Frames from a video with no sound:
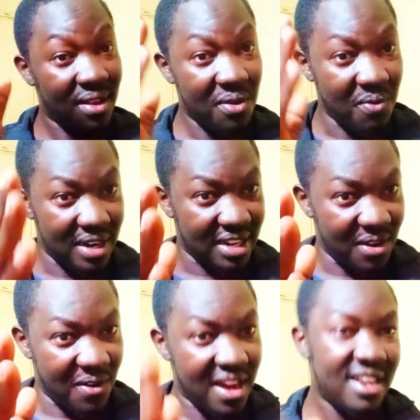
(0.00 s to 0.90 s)

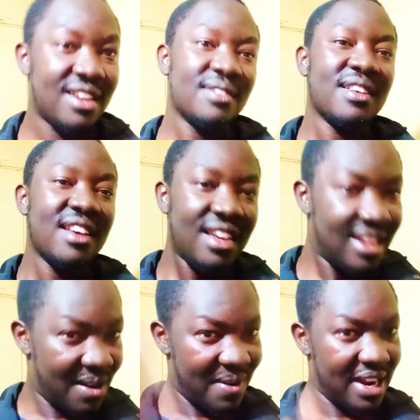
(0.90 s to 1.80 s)
watawana na
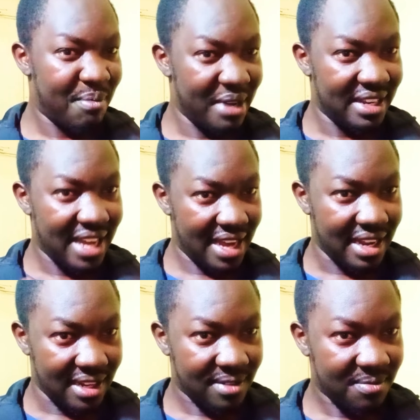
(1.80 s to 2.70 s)
wanapendana.
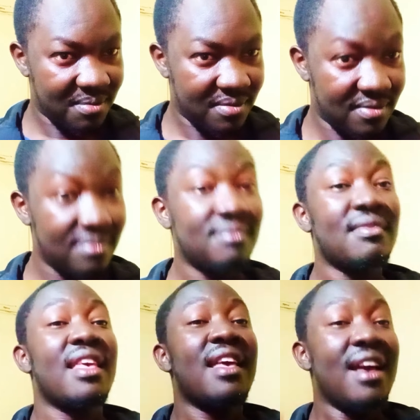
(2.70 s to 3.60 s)
hmm?
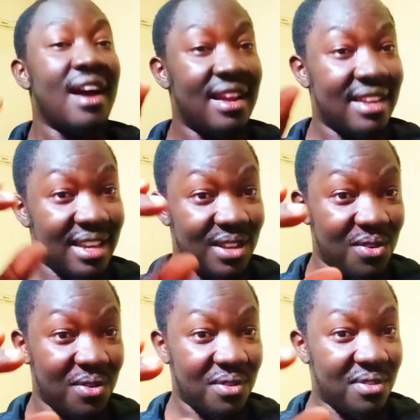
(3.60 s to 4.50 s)
And I
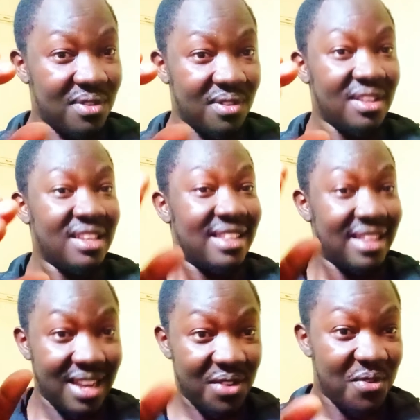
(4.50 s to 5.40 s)
know
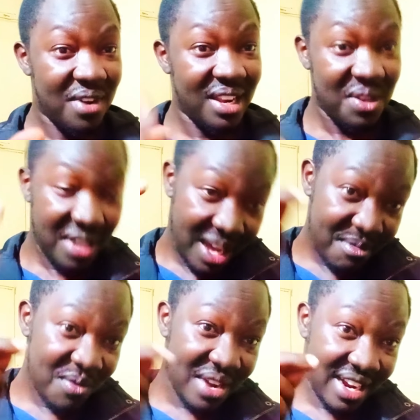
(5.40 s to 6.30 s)
naturally kama
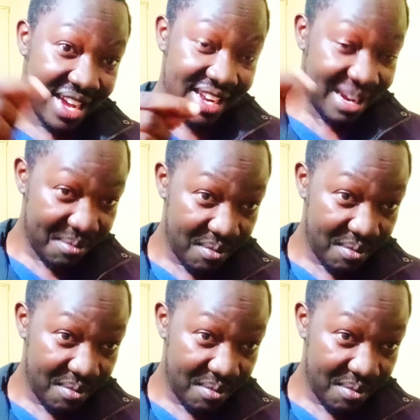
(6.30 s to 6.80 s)
unakaa na